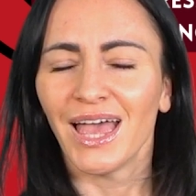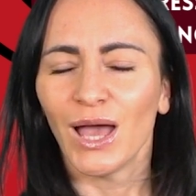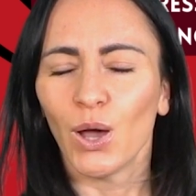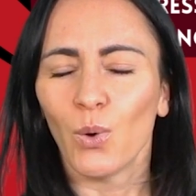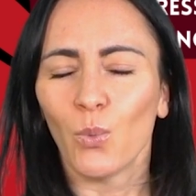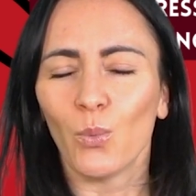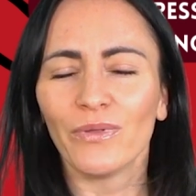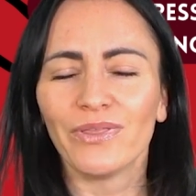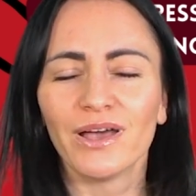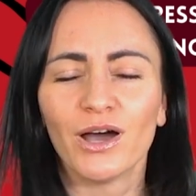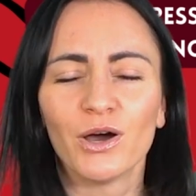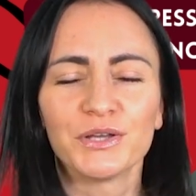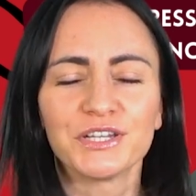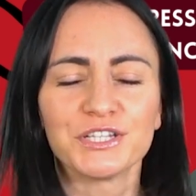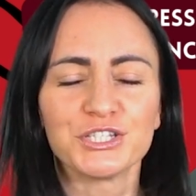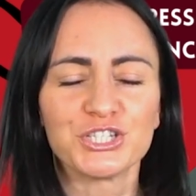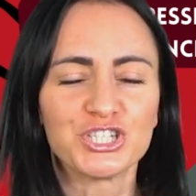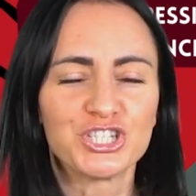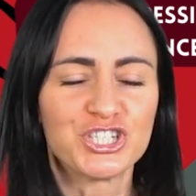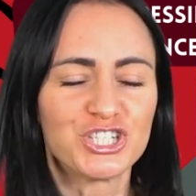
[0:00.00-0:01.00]
Without
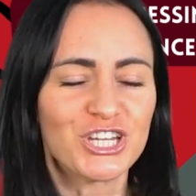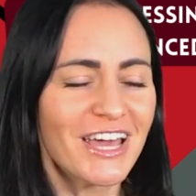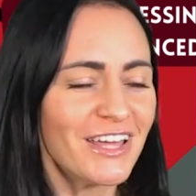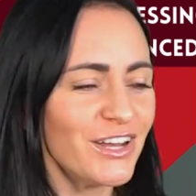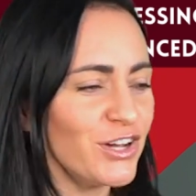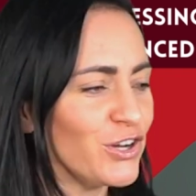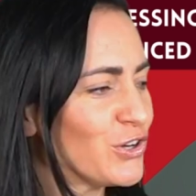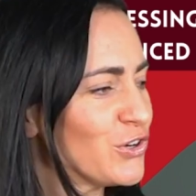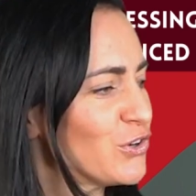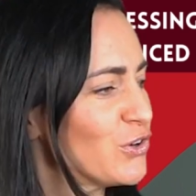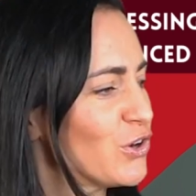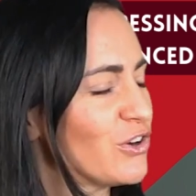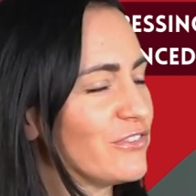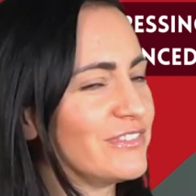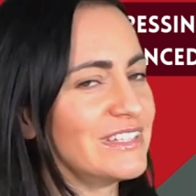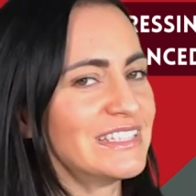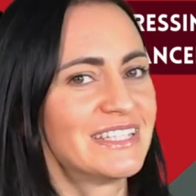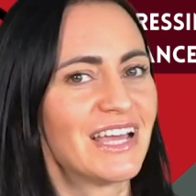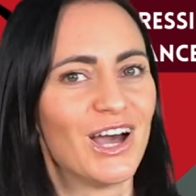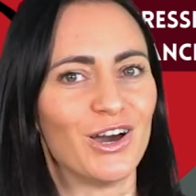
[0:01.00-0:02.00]
a shadow of
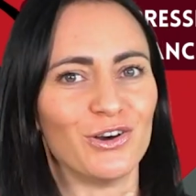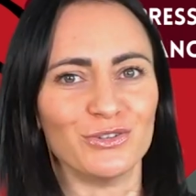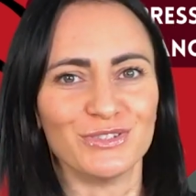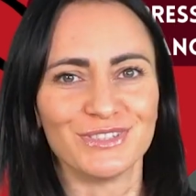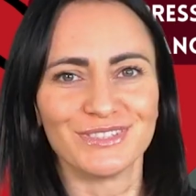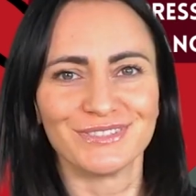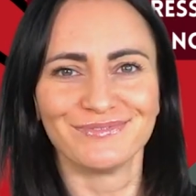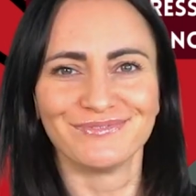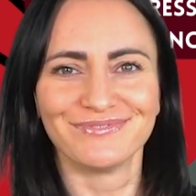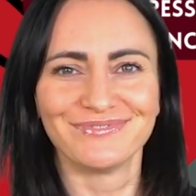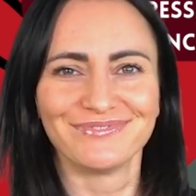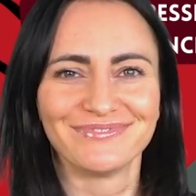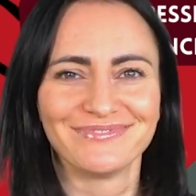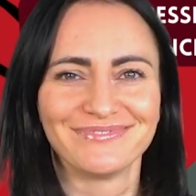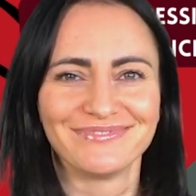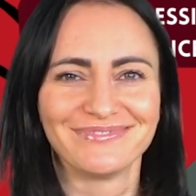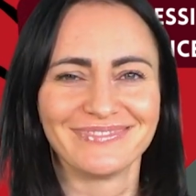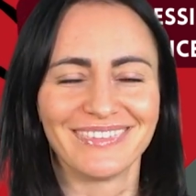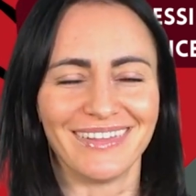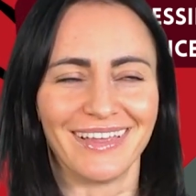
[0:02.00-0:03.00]
a doubt,
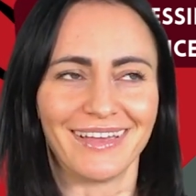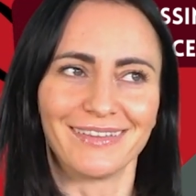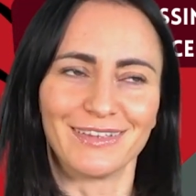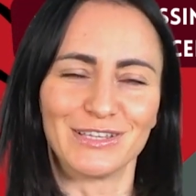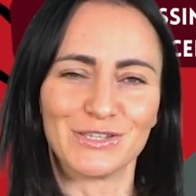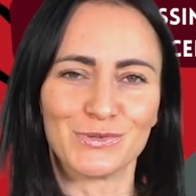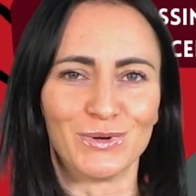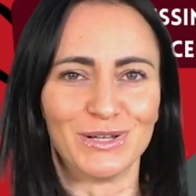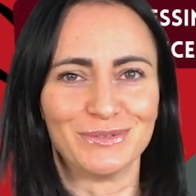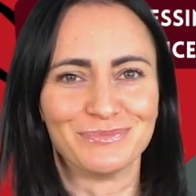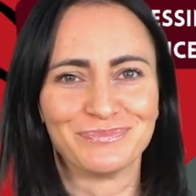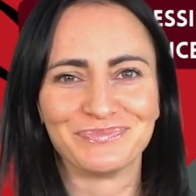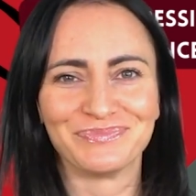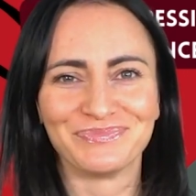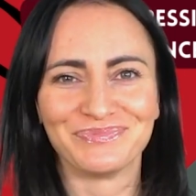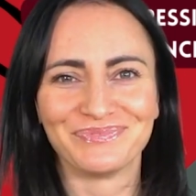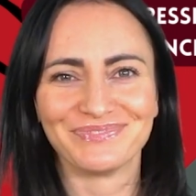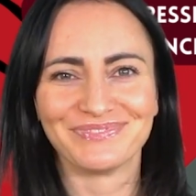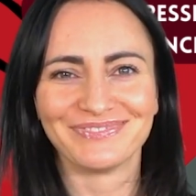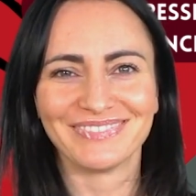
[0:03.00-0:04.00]
like this one.
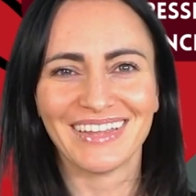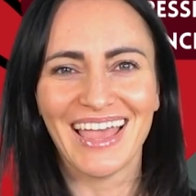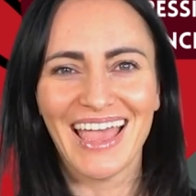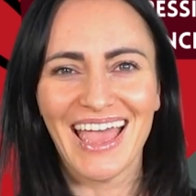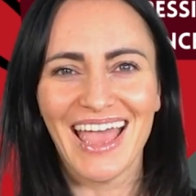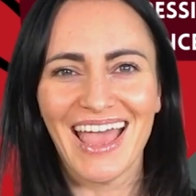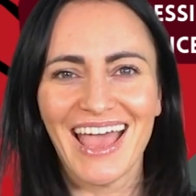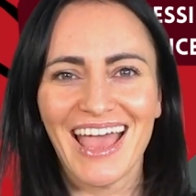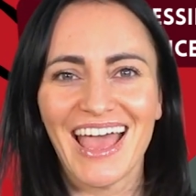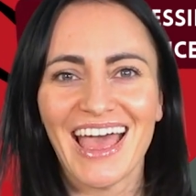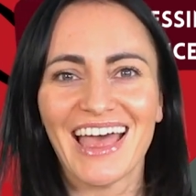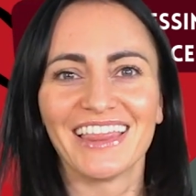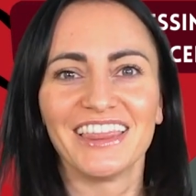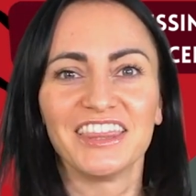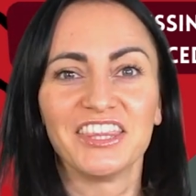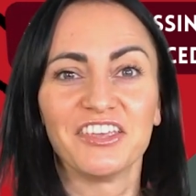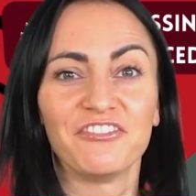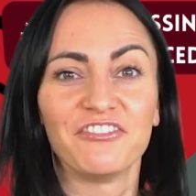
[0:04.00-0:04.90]
The